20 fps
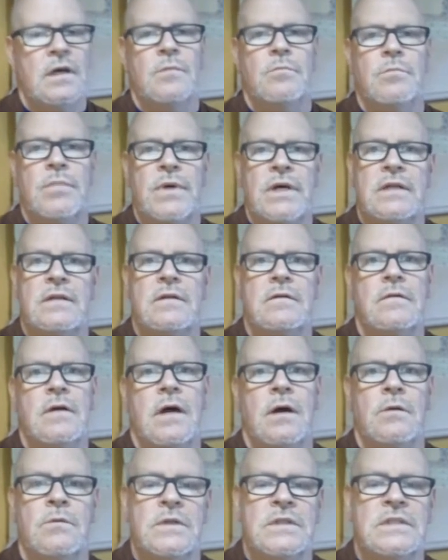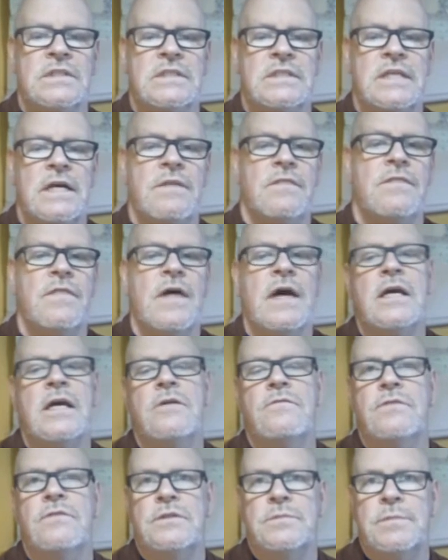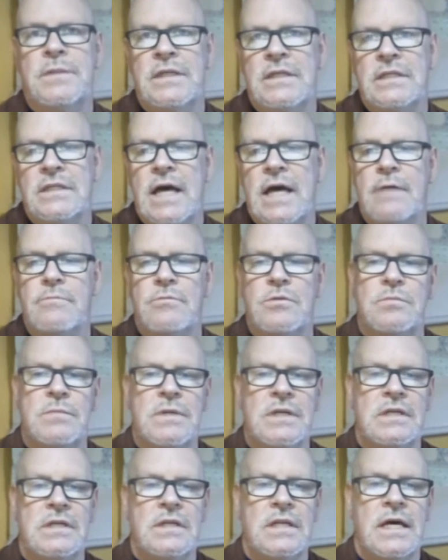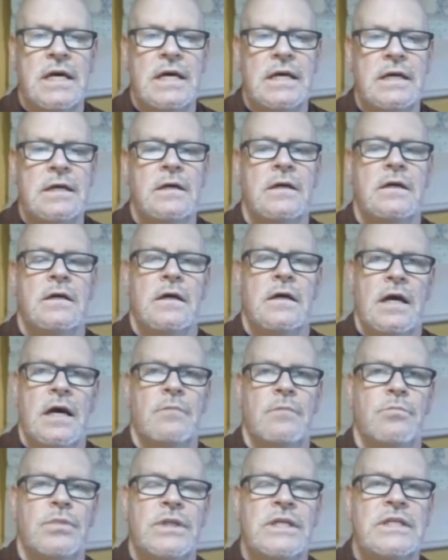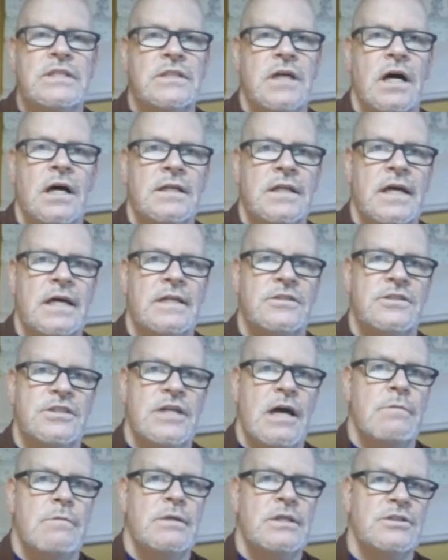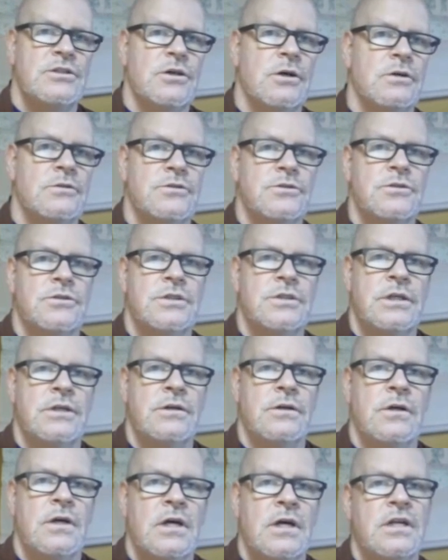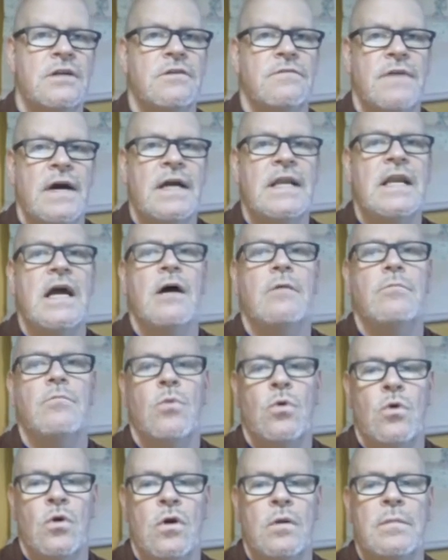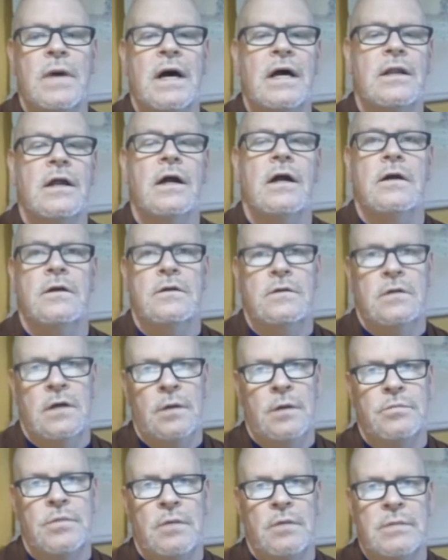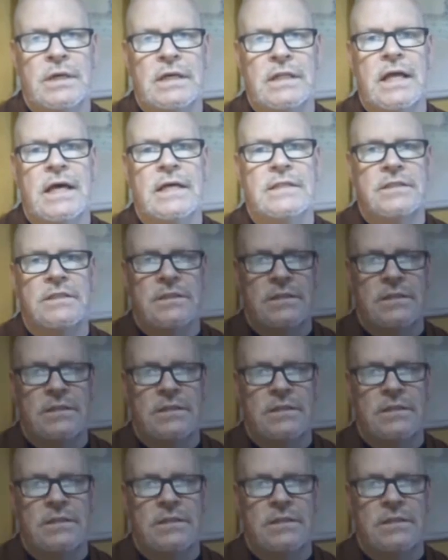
But I wanted to say thank you for spending time with me today, and please contact the Japanese Culture Center to find out more about our upcoming classes.